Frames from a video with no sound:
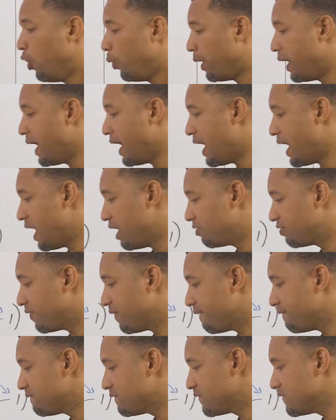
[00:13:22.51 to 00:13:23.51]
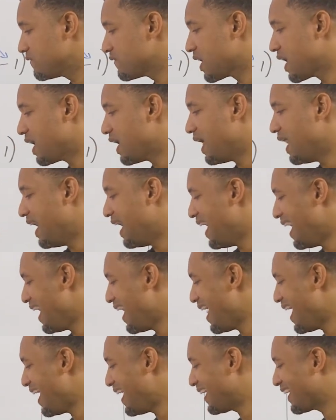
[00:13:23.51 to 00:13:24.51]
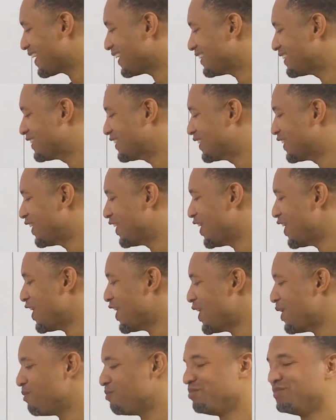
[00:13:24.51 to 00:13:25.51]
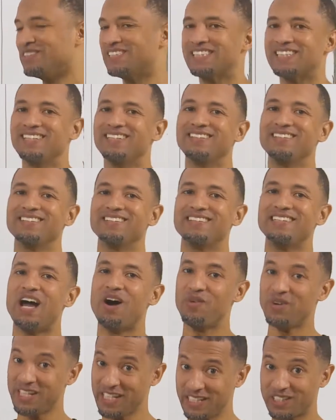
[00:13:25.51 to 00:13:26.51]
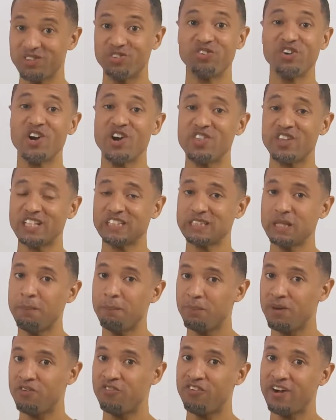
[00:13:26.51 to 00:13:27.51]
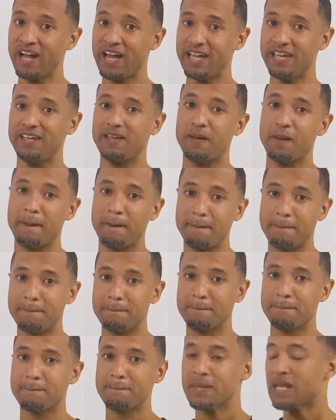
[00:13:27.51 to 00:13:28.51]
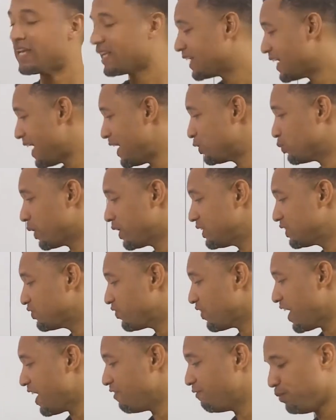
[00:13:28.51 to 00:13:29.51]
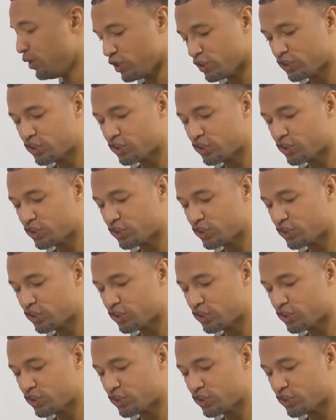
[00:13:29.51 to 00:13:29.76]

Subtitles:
We have like terms that we need to further simplify. Guys, what is 5 plus